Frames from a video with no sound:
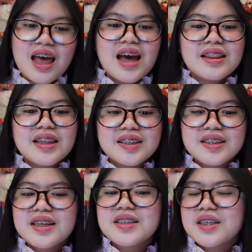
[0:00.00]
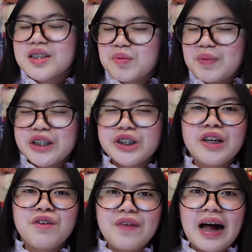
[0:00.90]
This is
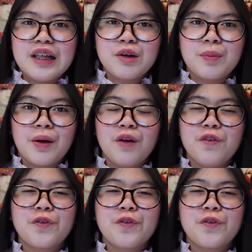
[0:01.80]
especially valuable